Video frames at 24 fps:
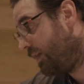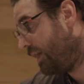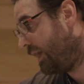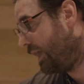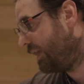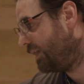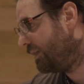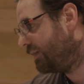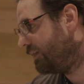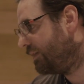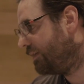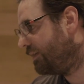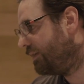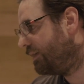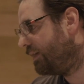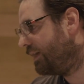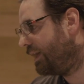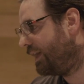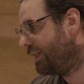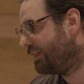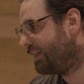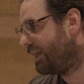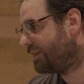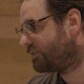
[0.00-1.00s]
and,
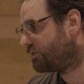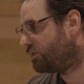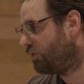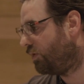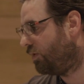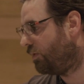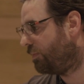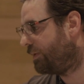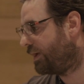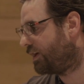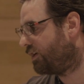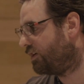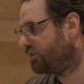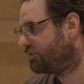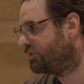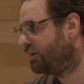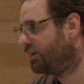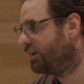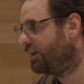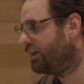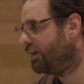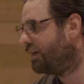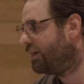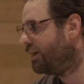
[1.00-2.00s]
and that's cool because
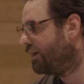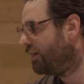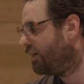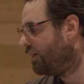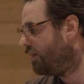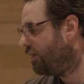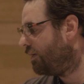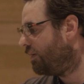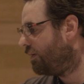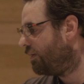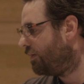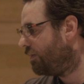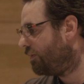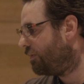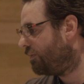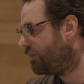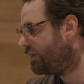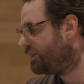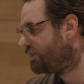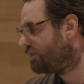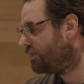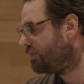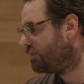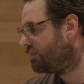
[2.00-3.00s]

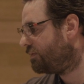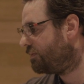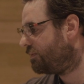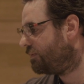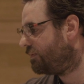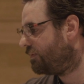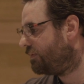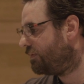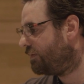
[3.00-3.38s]
Reason,